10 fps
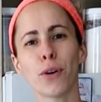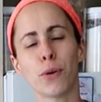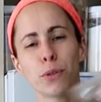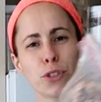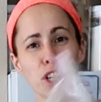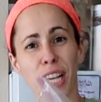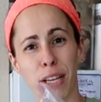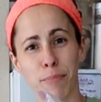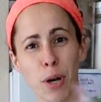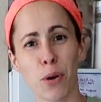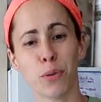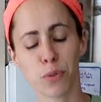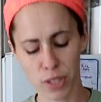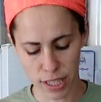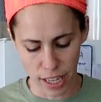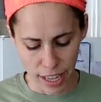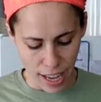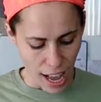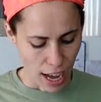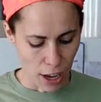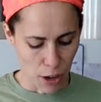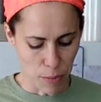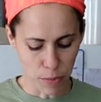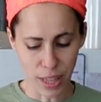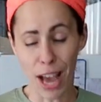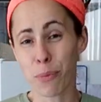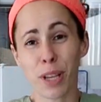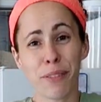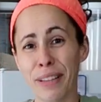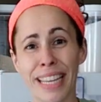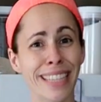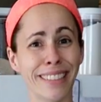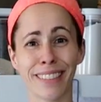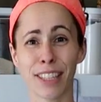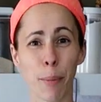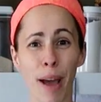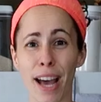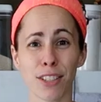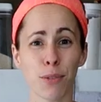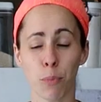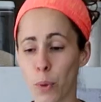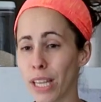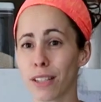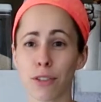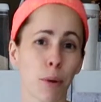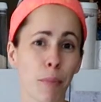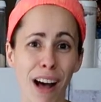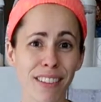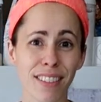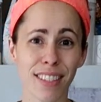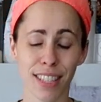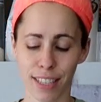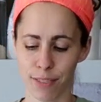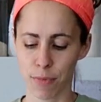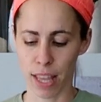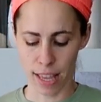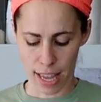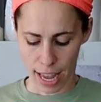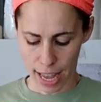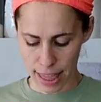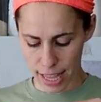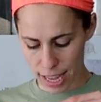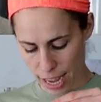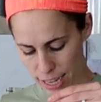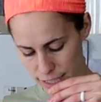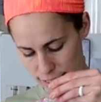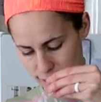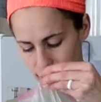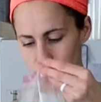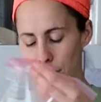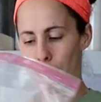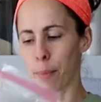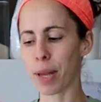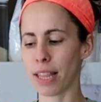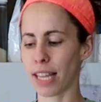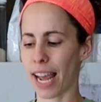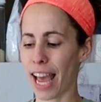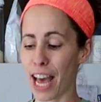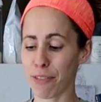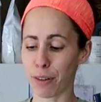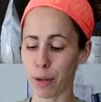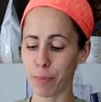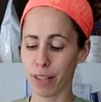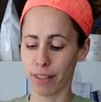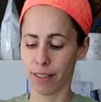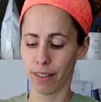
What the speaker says: the old chicken bones that we have eaten in the past weeks or months. And then I just save them and then I have them